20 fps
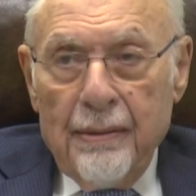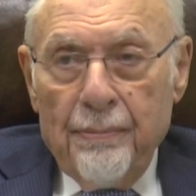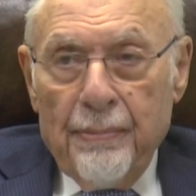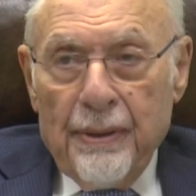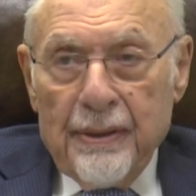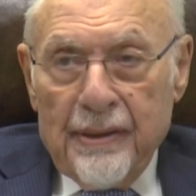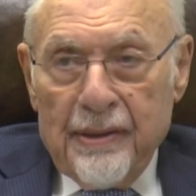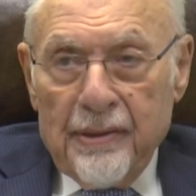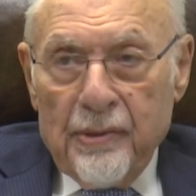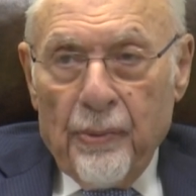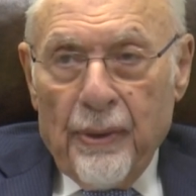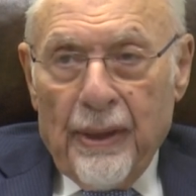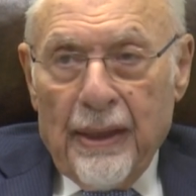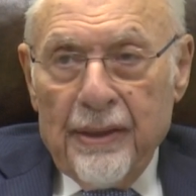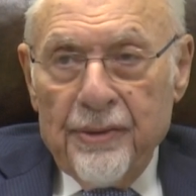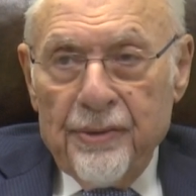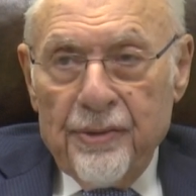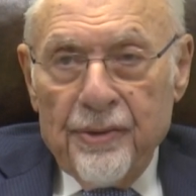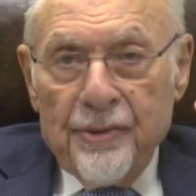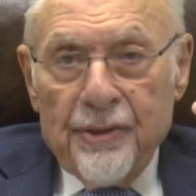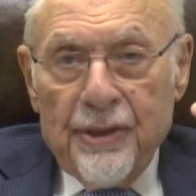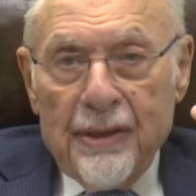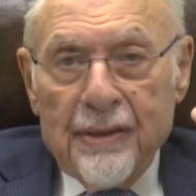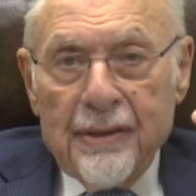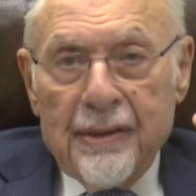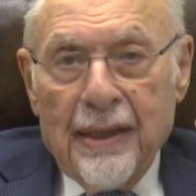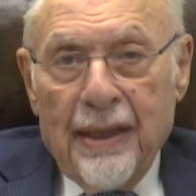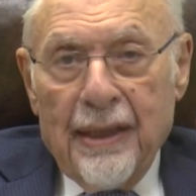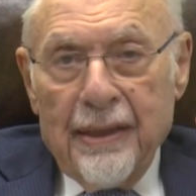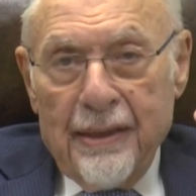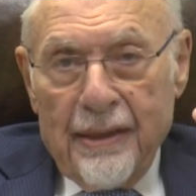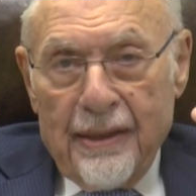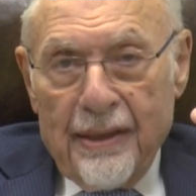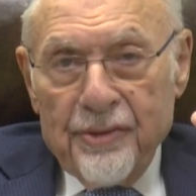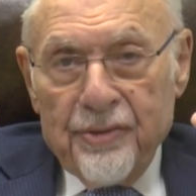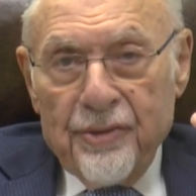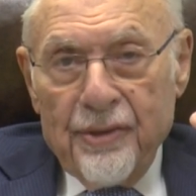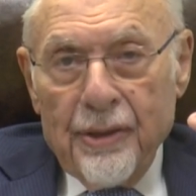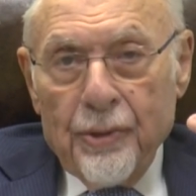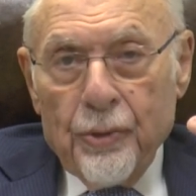But otherwise, the entire
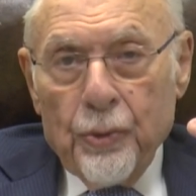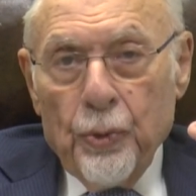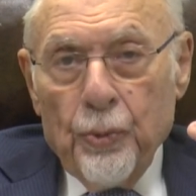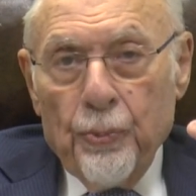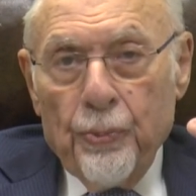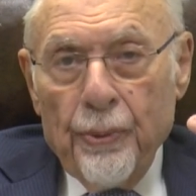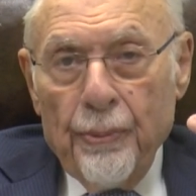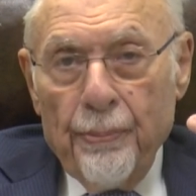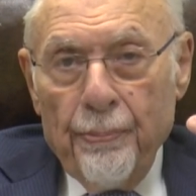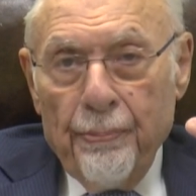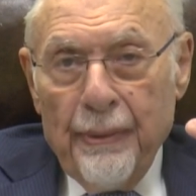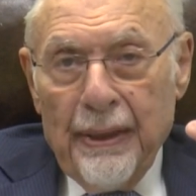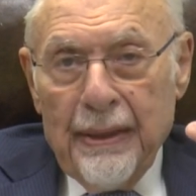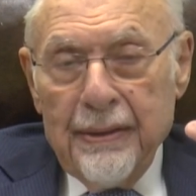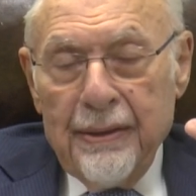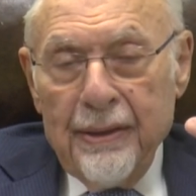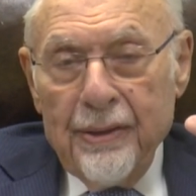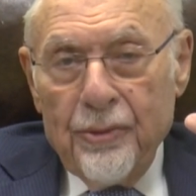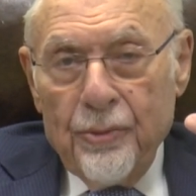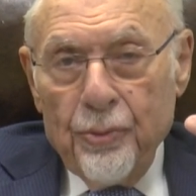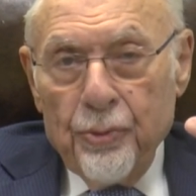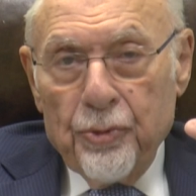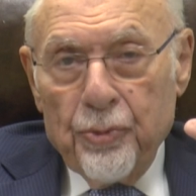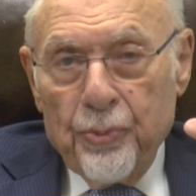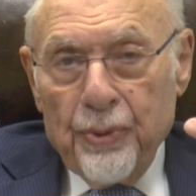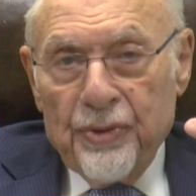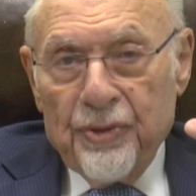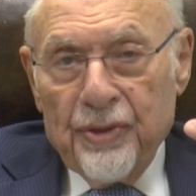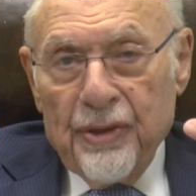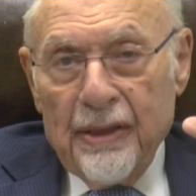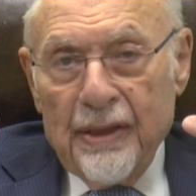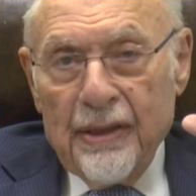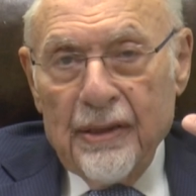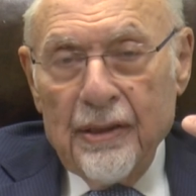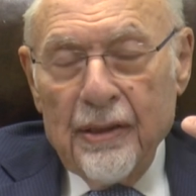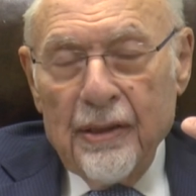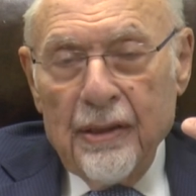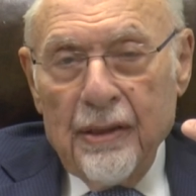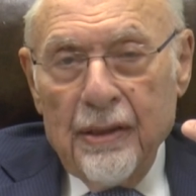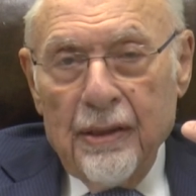Kastner group made it to
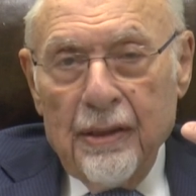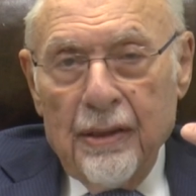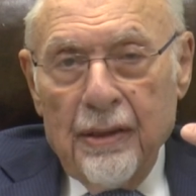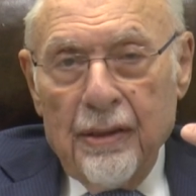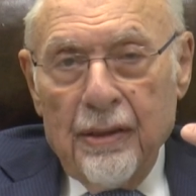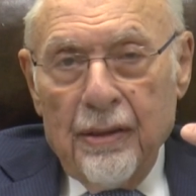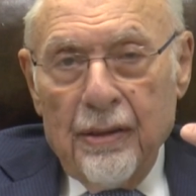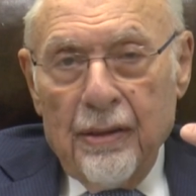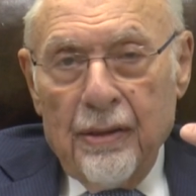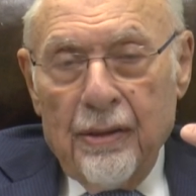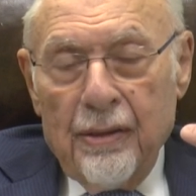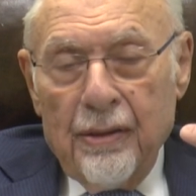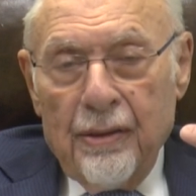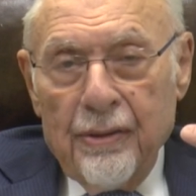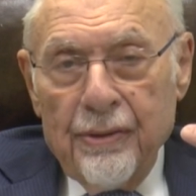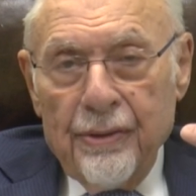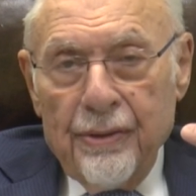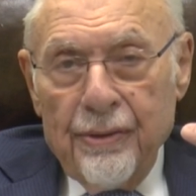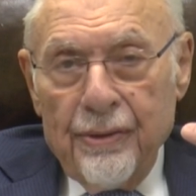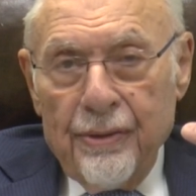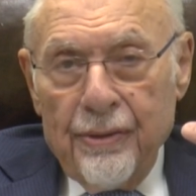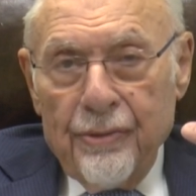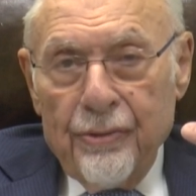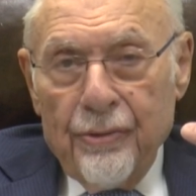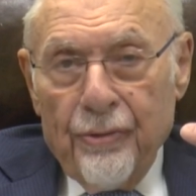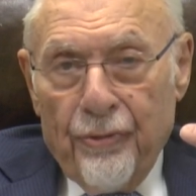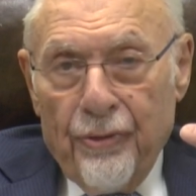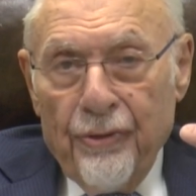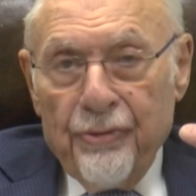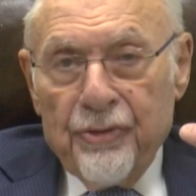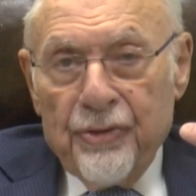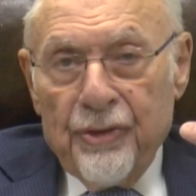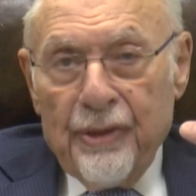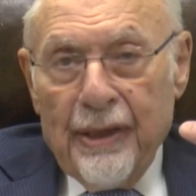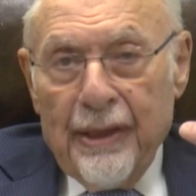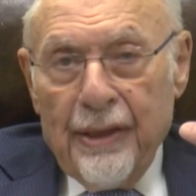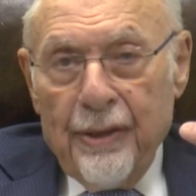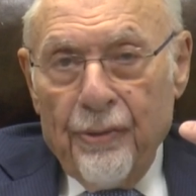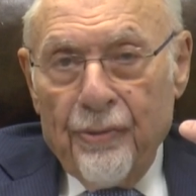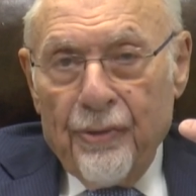Switzerland on the fifth
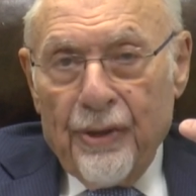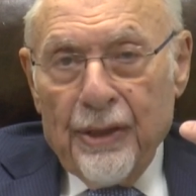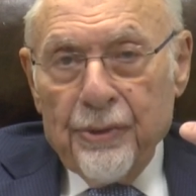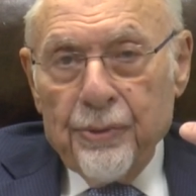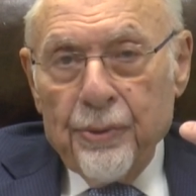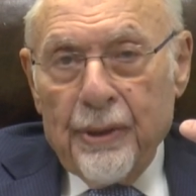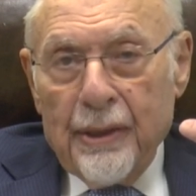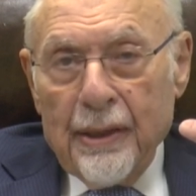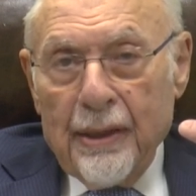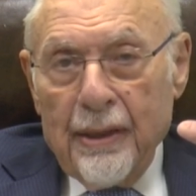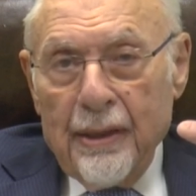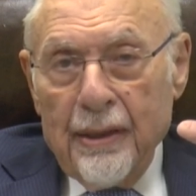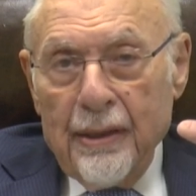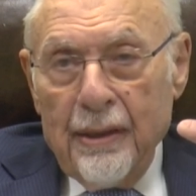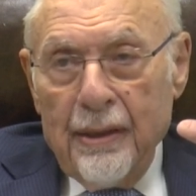day of Hanukkah,